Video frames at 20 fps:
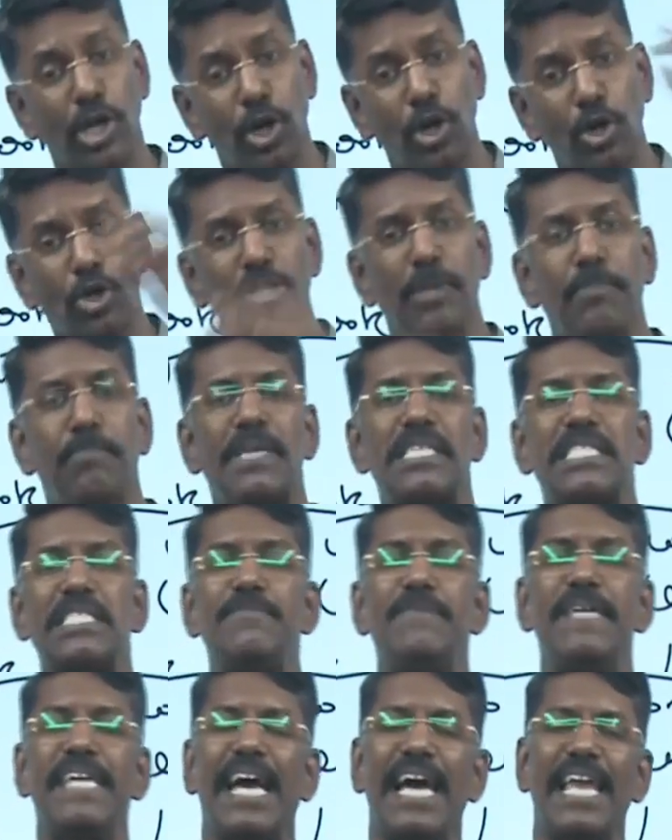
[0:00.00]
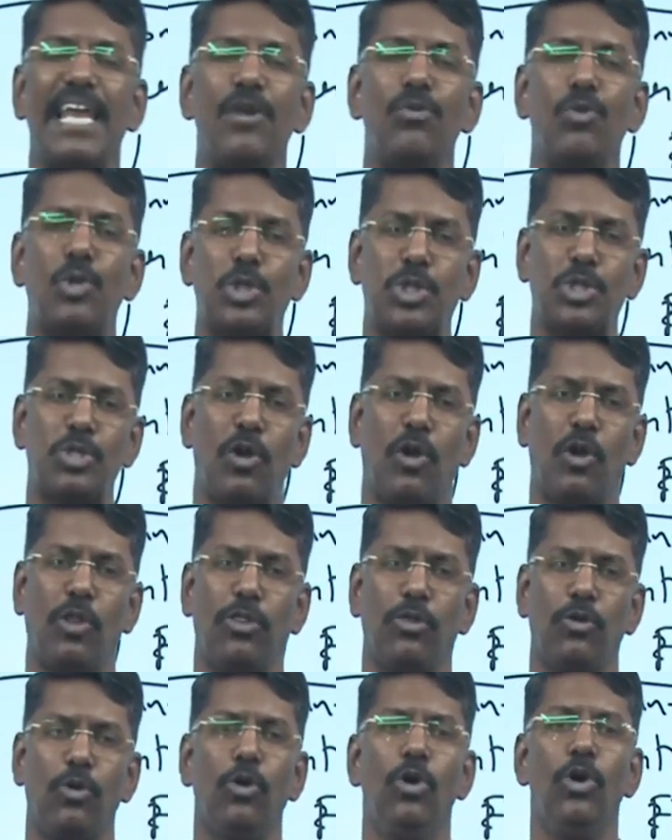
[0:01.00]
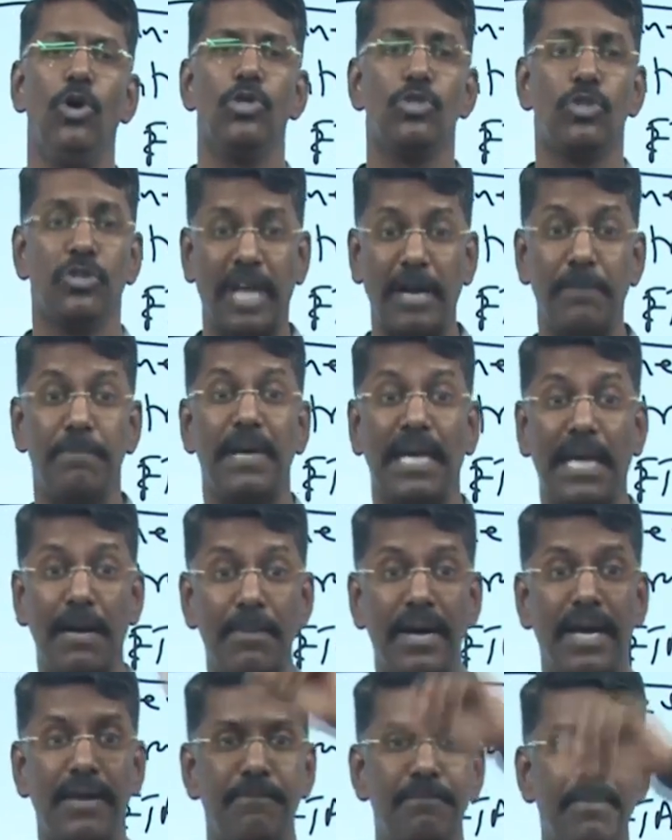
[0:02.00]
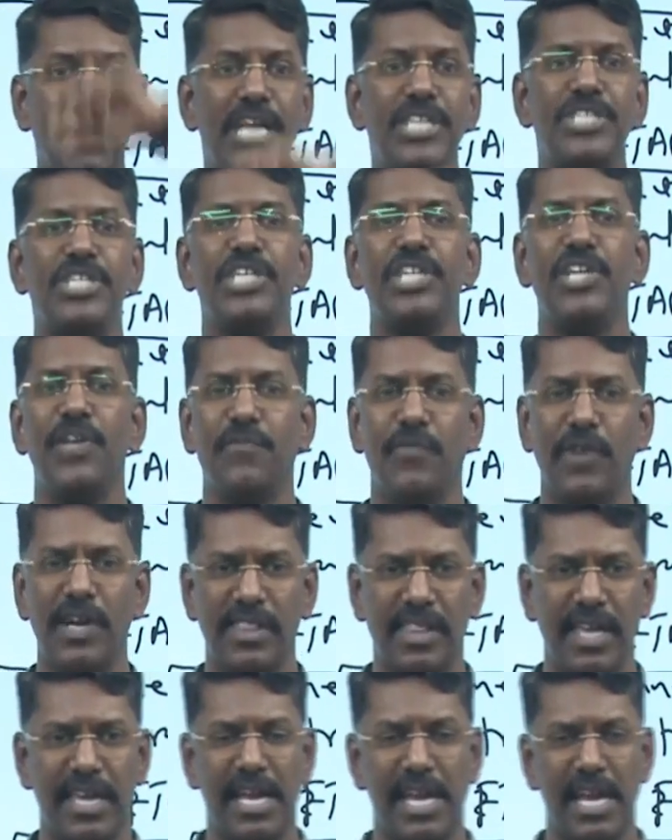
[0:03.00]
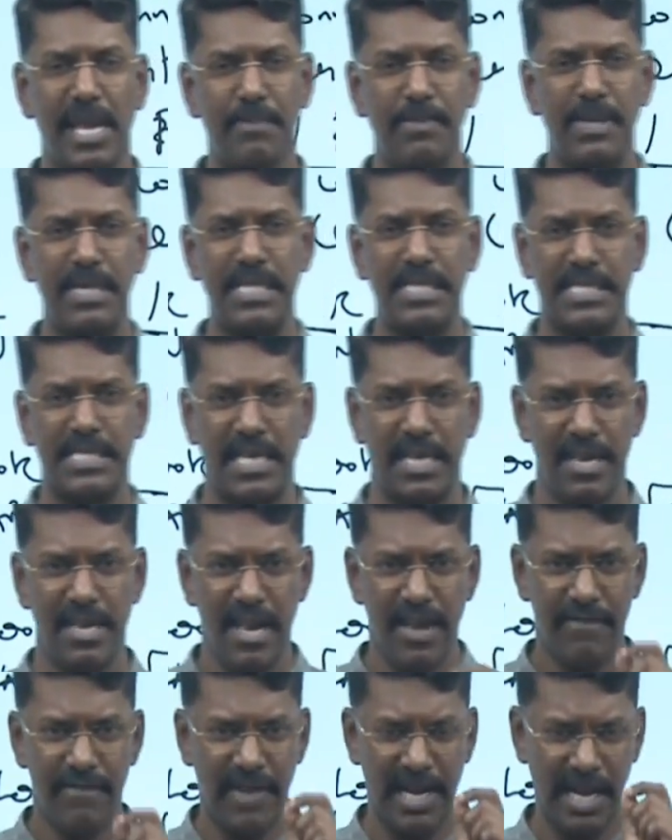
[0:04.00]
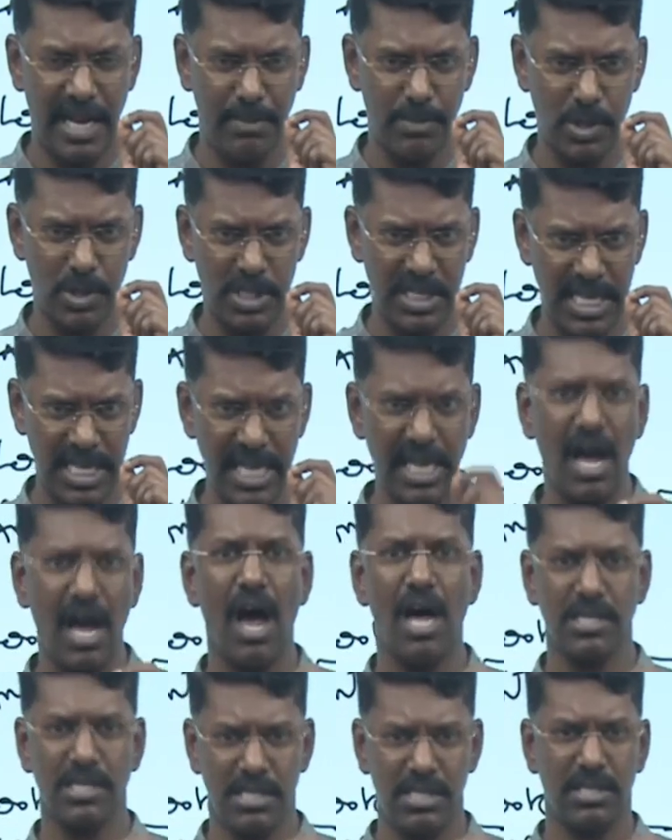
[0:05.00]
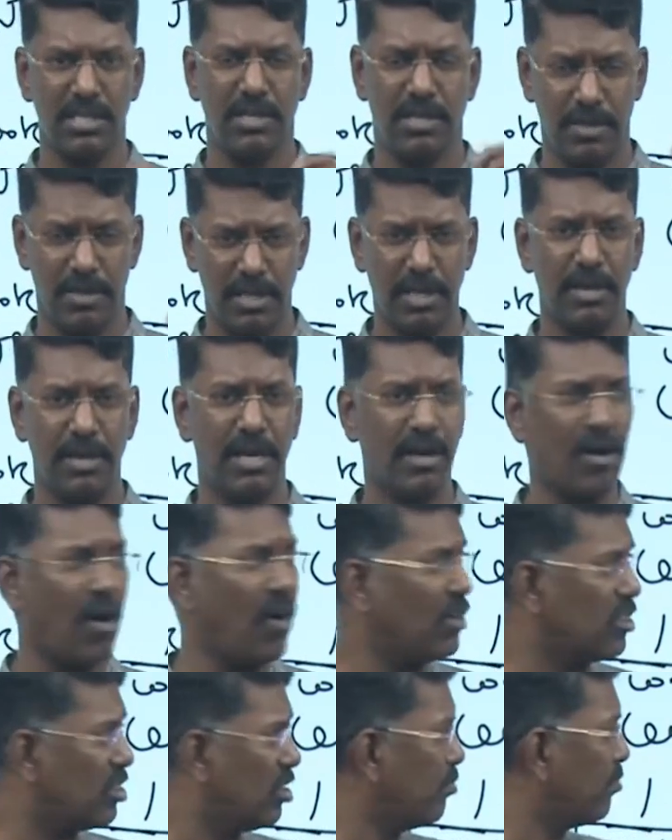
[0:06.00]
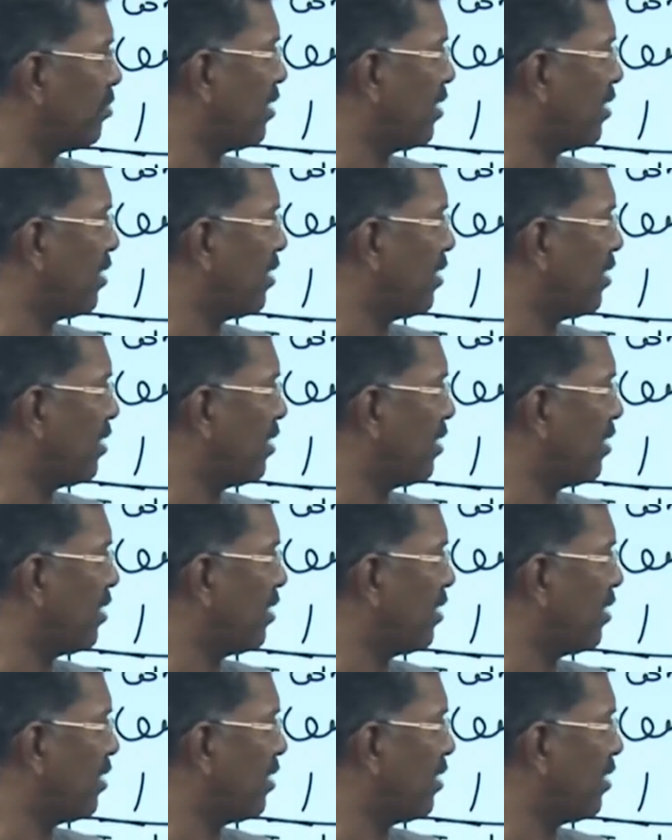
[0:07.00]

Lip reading: into the Pacific Island Ocean also. So that become a major difference I can able to say when I am seeing the concept